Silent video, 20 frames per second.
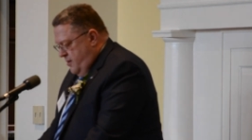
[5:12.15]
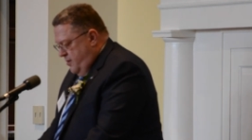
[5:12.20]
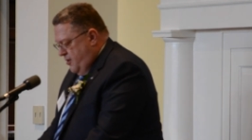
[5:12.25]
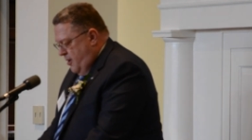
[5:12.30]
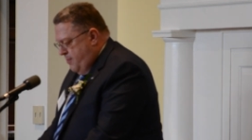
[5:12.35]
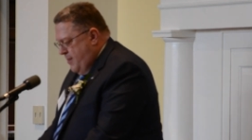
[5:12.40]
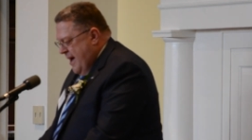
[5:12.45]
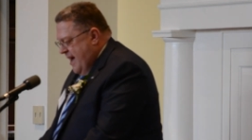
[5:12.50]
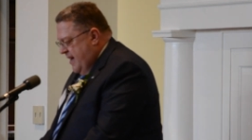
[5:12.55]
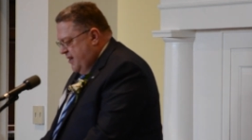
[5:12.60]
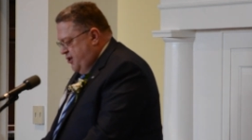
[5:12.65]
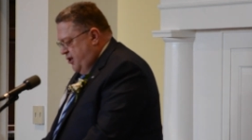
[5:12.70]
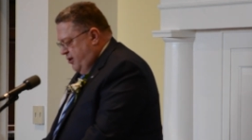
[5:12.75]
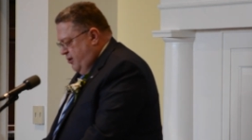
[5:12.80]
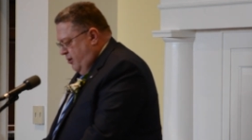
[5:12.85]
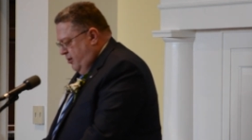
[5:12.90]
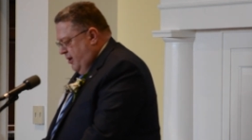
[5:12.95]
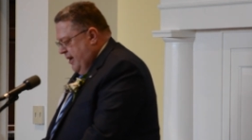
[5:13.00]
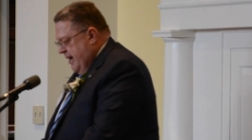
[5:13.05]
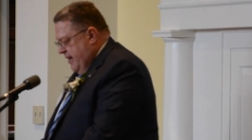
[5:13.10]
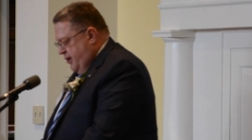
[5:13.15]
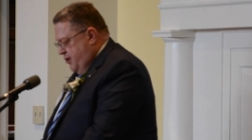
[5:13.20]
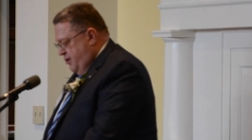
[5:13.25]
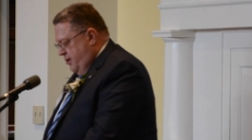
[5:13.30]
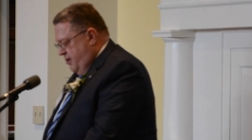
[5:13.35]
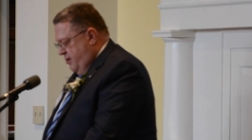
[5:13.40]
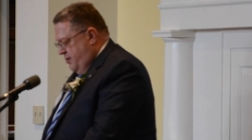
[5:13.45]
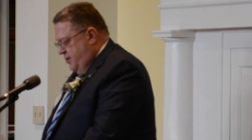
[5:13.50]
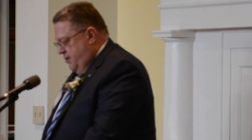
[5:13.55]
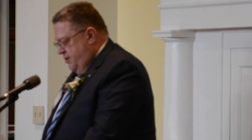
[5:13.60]
The magical
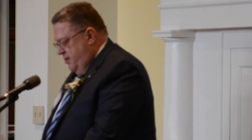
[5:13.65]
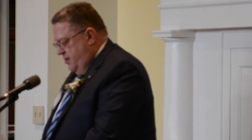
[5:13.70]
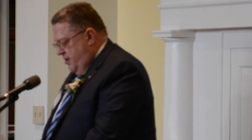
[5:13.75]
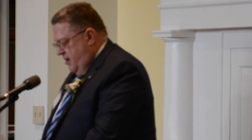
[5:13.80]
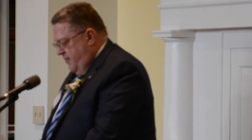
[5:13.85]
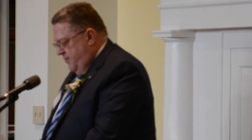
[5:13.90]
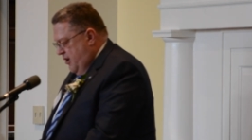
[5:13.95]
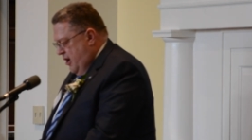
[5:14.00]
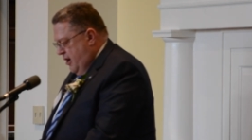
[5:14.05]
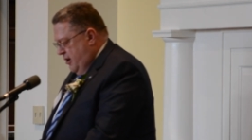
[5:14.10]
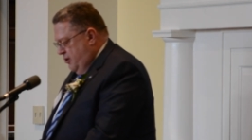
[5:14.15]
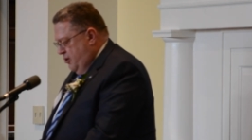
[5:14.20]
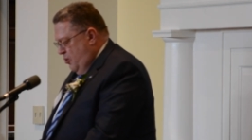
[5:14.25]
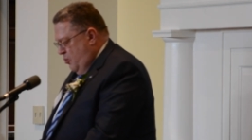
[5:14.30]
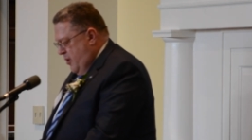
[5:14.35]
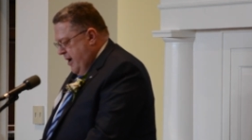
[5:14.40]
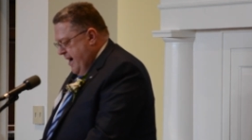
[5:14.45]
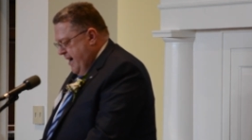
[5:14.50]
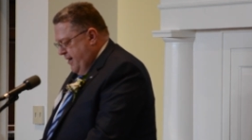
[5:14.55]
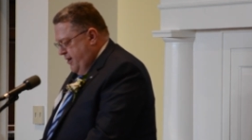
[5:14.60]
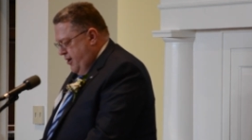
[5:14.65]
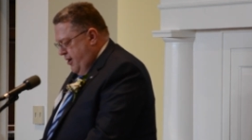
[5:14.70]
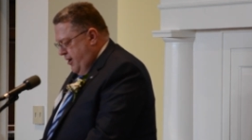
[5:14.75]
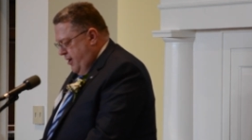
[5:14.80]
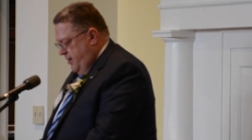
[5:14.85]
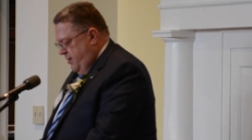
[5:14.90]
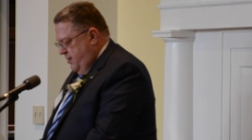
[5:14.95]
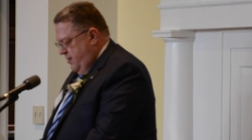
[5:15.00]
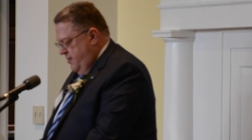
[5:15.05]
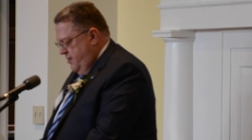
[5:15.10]
lectures of Dr. Wagner,
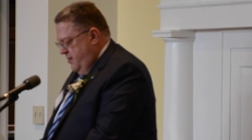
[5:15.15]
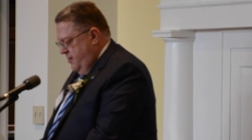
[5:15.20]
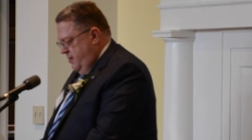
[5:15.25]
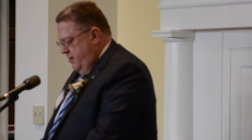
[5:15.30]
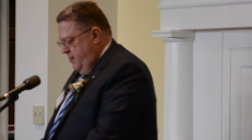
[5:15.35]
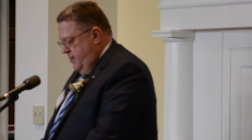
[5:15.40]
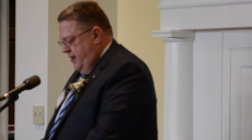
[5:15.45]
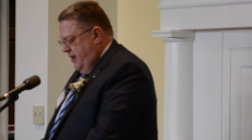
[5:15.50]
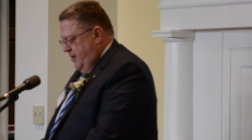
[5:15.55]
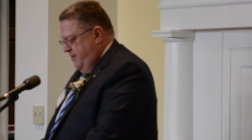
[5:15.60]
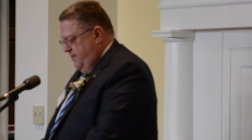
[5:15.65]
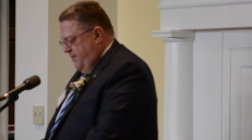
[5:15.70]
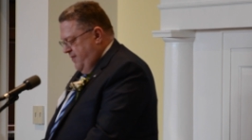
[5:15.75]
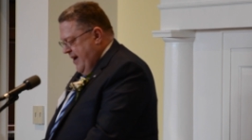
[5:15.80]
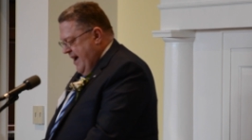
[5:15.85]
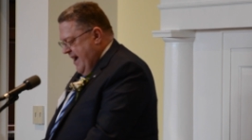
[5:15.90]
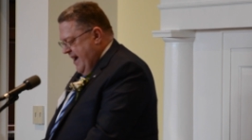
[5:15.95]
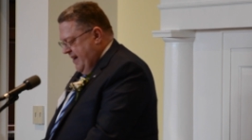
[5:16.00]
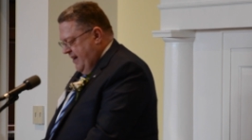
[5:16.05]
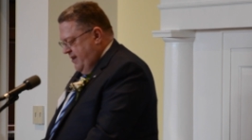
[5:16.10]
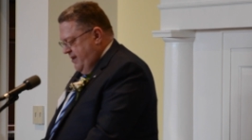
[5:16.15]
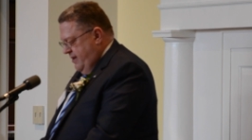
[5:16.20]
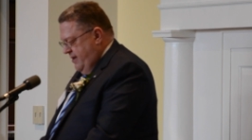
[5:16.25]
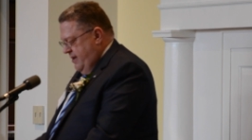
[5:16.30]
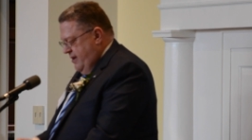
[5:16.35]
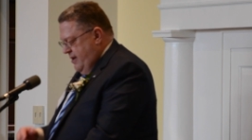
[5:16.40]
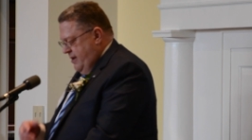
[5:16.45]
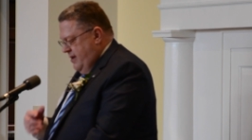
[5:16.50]
in fact,